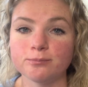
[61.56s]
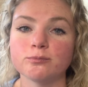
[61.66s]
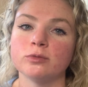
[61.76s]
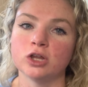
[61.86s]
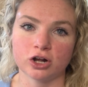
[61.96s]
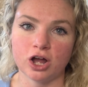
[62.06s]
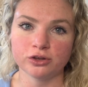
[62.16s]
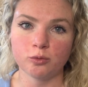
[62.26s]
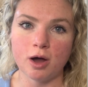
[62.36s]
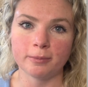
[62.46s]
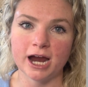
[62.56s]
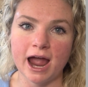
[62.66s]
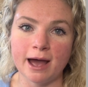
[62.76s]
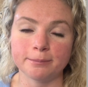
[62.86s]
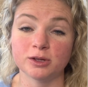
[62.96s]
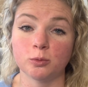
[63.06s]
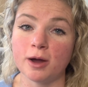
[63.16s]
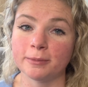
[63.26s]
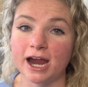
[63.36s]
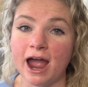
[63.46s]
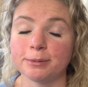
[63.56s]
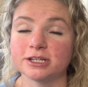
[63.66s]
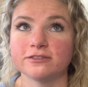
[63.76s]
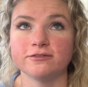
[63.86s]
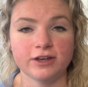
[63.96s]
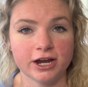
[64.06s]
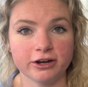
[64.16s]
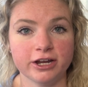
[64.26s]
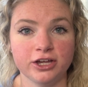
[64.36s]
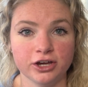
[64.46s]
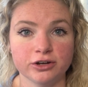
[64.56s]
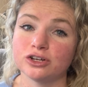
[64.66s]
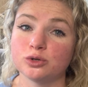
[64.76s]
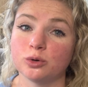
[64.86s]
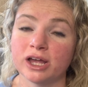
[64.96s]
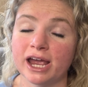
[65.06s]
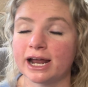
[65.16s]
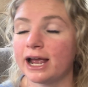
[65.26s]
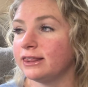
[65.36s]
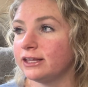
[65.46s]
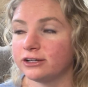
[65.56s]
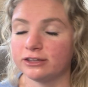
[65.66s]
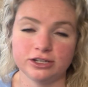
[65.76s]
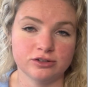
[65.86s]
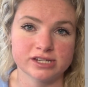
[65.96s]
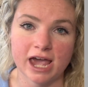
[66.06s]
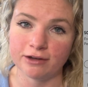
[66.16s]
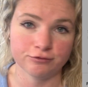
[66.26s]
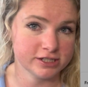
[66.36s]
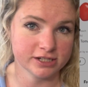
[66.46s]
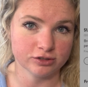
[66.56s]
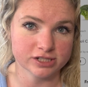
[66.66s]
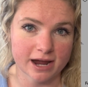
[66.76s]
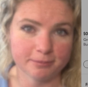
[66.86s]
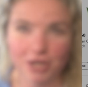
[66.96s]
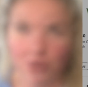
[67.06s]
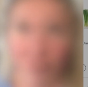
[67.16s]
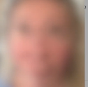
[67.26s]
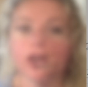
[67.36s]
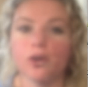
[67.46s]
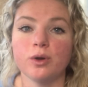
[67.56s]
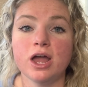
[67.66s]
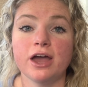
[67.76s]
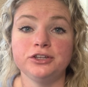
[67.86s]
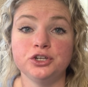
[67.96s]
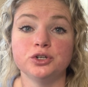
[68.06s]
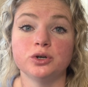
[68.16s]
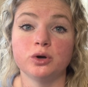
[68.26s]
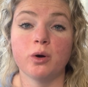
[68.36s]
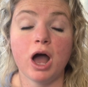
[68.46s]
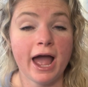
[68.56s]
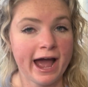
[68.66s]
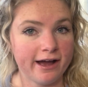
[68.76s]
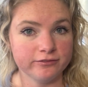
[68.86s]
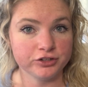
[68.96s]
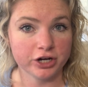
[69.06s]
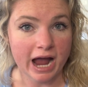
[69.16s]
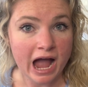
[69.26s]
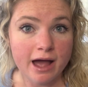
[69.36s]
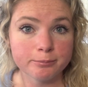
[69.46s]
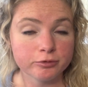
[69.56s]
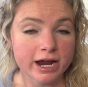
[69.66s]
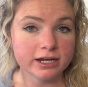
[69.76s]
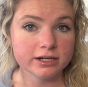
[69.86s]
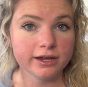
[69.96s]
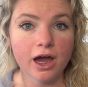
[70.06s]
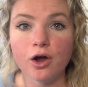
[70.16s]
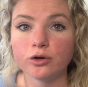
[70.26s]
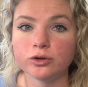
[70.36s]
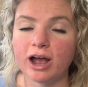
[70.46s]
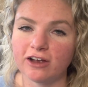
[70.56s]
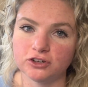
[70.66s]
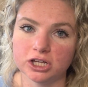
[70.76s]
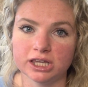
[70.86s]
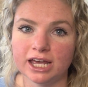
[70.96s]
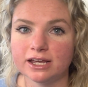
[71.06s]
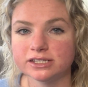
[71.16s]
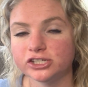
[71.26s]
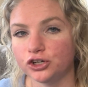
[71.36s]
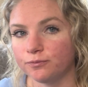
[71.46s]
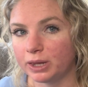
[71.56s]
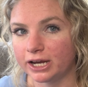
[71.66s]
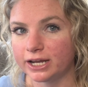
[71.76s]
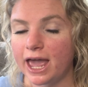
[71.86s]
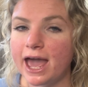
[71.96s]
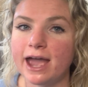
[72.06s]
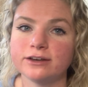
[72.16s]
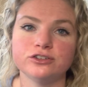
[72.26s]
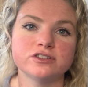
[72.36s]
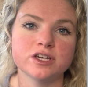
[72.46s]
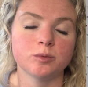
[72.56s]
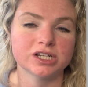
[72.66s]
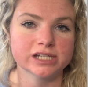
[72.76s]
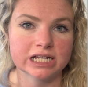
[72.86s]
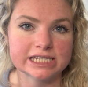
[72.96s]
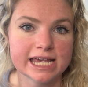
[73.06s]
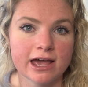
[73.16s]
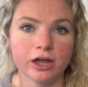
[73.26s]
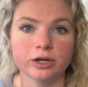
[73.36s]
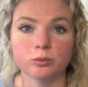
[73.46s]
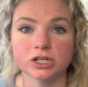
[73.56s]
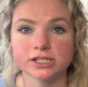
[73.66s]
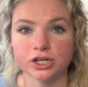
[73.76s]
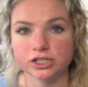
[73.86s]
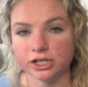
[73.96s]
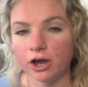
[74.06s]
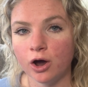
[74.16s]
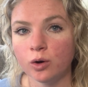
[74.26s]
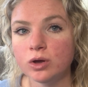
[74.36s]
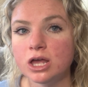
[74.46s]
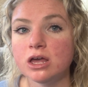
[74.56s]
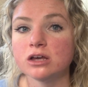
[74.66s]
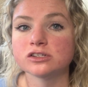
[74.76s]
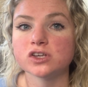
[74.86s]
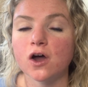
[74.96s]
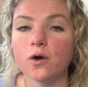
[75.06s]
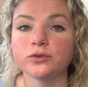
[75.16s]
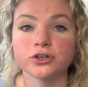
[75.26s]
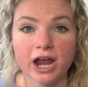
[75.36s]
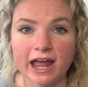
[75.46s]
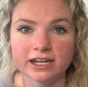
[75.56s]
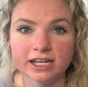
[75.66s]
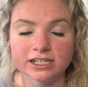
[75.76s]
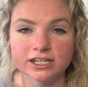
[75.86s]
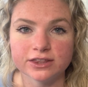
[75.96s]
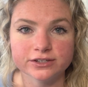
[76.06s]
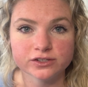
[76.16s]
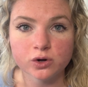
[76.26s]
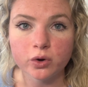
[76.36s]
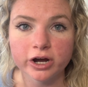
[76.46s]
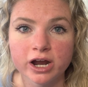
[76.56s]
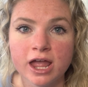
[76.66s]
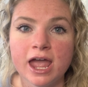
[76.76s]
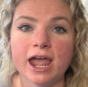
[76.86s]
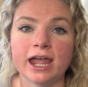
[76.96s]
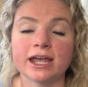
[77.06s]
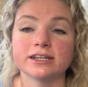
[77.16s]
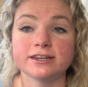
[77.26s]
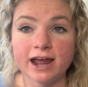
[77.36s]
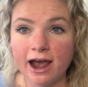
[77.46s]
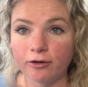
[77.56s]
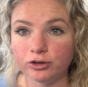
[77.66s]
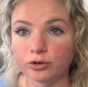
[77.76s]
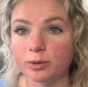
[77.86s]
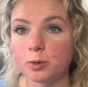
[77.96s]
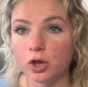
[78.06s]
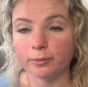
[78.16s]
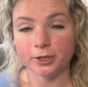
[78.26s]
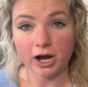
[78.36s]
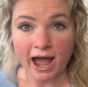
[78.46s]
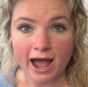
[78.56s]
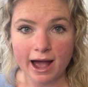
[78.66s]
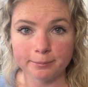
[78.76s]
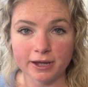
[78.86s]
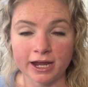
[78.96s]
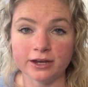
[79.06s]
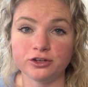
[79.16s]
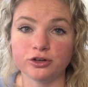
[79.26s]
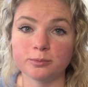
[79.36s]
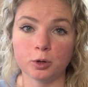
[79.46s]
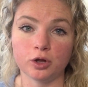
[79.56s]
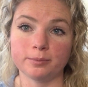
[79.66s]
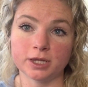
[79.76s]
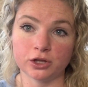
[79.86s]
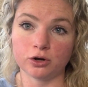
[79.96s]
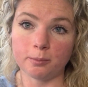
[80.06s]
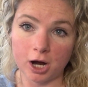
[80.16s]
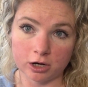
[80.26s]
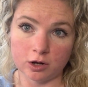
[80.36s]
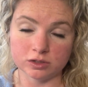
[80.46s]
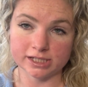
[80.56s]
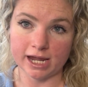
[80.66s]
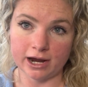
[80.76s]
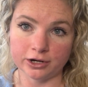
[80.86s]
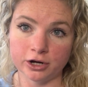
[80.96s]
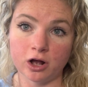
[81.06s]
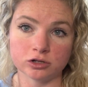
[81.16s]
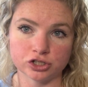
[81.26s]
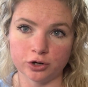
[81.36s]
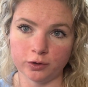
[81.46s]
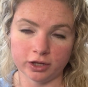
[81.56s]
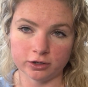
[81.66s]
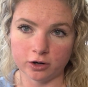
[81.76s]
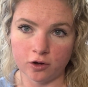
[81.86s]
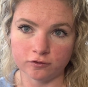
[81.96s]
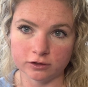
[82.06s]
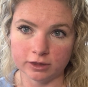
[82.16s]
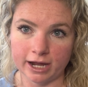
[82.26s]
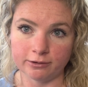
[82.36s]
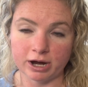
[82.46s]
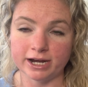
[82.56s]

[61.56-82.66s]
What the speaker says: Look on the Walmart app. The Walmart app is a very good tool and I literally use it every single time I go. So you have your app ready to go, you have your list, you've planned ahead, you see what's on sale and what's good to go. So you're heading into the store and now you can pull up your app and you can pull up the little barcode scanner. I'll show you a little overlay right